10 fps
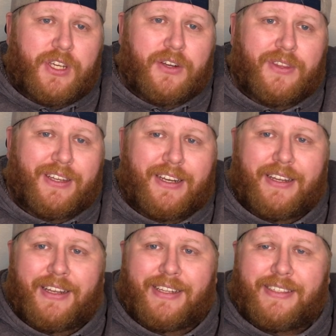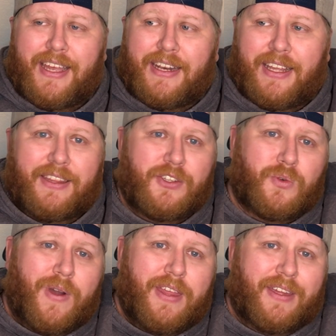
year that it's ending this way,